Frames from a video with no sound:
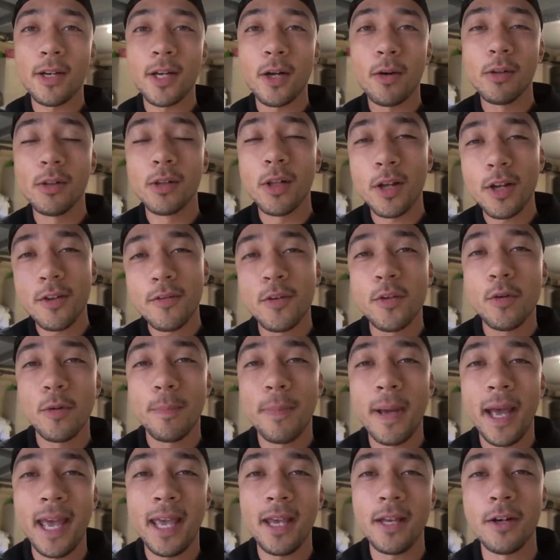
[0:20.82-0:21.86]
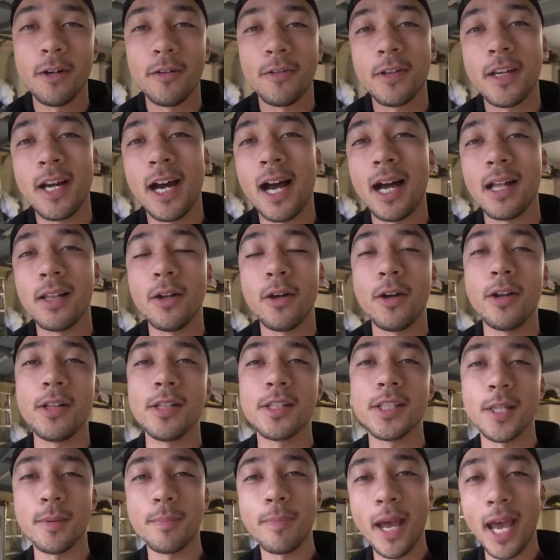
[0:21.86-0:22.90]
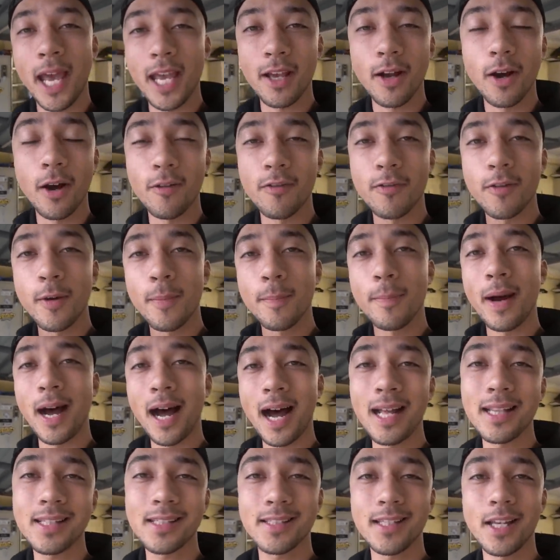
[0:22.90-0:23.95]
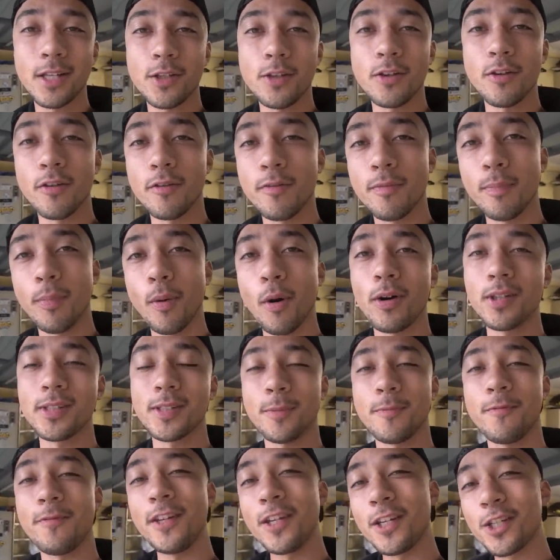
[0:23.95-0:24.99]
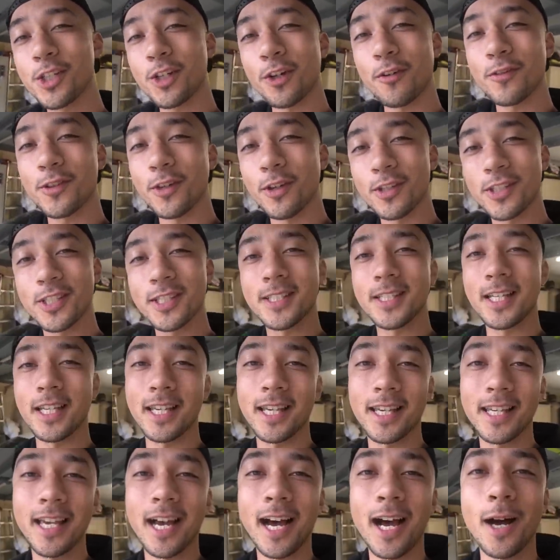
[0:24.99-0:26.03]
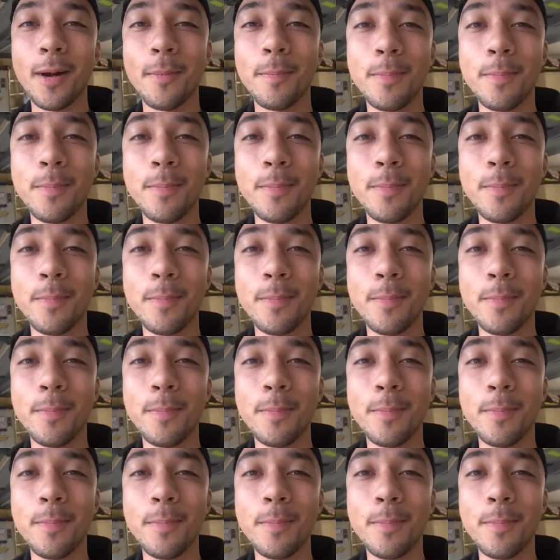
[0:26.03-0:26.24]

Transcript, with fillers: I know a lot of you are paying off car loans and paying off parts that you have bought to finish off those sick car